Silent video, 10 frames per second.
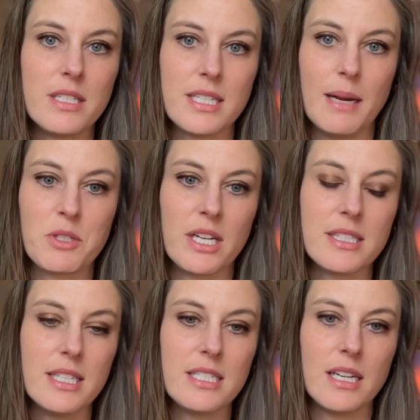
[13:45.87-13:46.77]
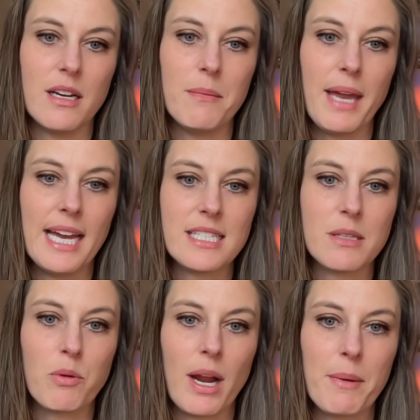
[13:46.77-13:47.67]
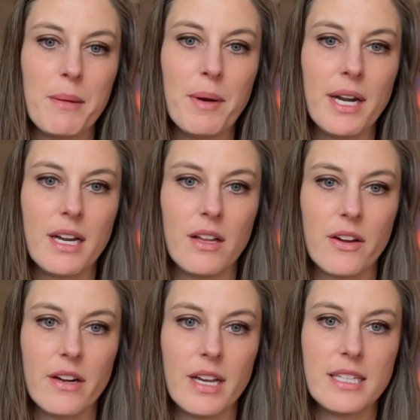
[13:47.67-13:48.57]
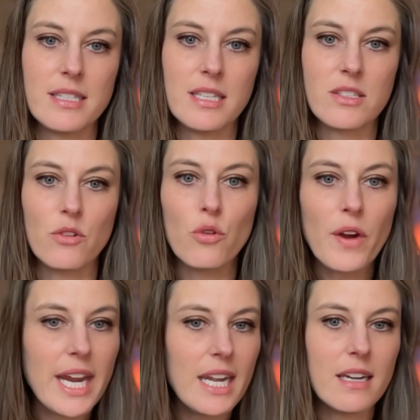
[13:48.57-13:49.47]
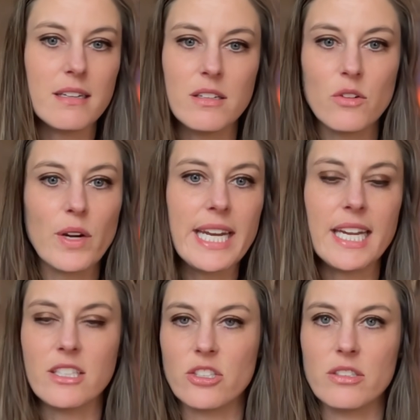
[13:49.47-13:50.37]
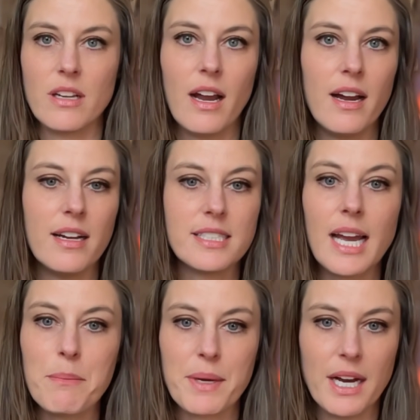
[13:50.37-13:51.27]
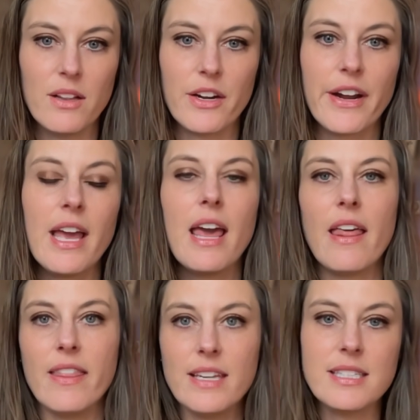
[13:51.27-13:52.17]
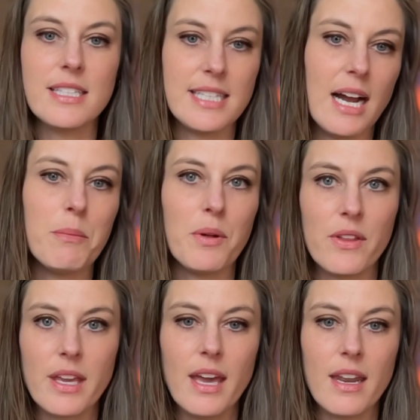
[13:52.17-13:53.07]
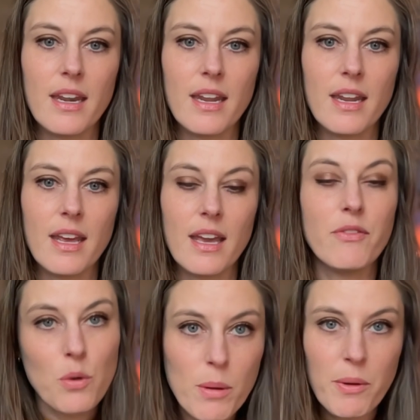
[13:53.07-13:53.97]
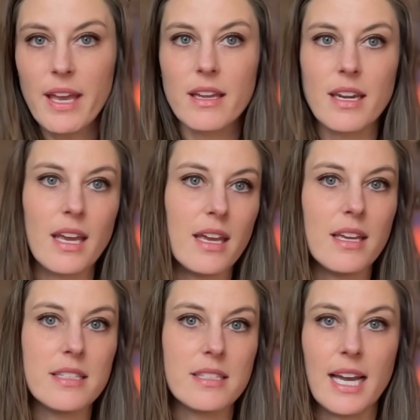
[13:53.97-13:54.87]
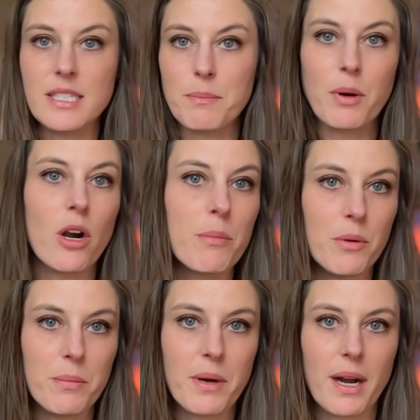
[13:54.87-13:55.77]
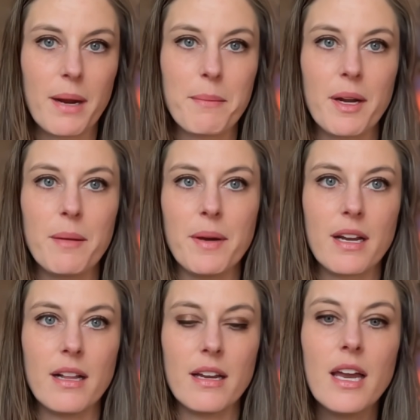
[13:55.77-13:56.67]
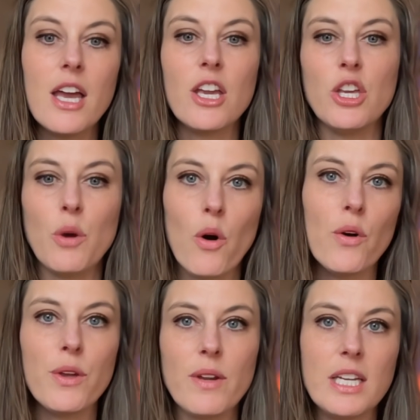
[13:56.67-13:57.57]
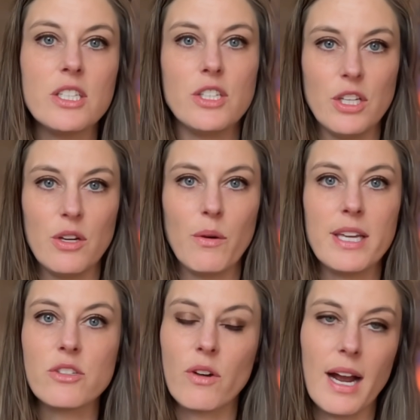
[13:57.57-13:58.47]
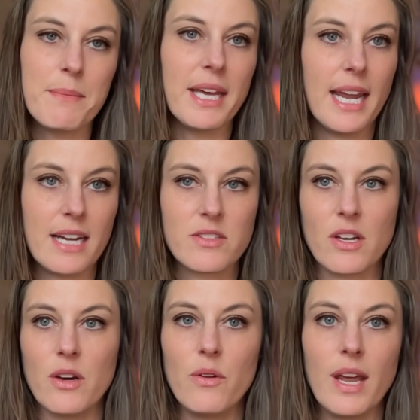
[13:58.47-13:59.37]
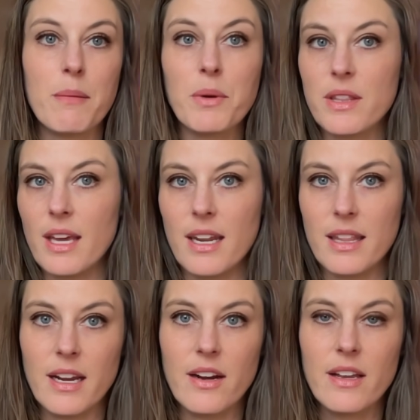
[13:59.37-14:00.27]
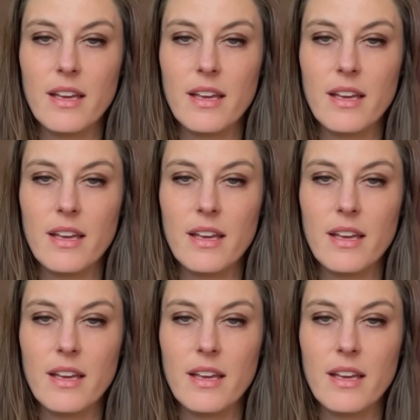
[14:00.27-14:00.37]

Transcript: Snapshot system as the primary button color. It's this greenish type color. This is now pulling in. If your brand has a purple primary button color, all you need to do is grab that hex code and put that in there.